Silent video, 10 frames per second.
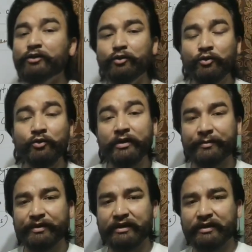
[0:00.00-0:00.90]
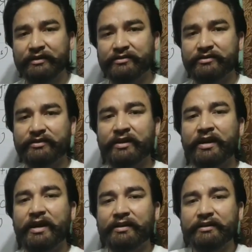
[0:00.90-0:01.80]
to chemical energy,
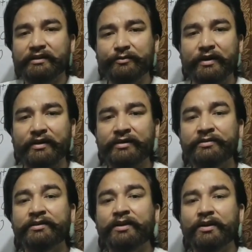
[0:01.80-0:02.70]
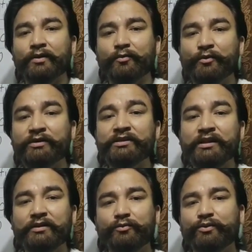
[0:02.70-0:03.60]
and the device which
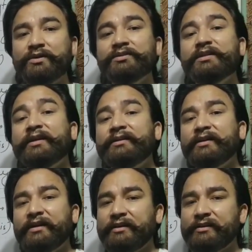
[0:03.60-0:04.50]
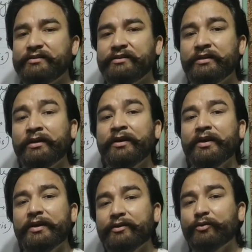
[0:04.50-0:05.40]
converts electrical energy
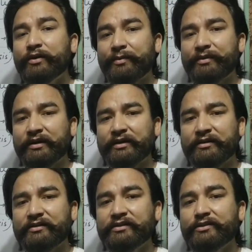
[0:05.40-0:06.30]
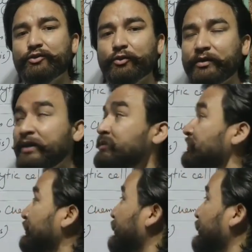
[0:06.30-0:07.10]
into chemical energy is known as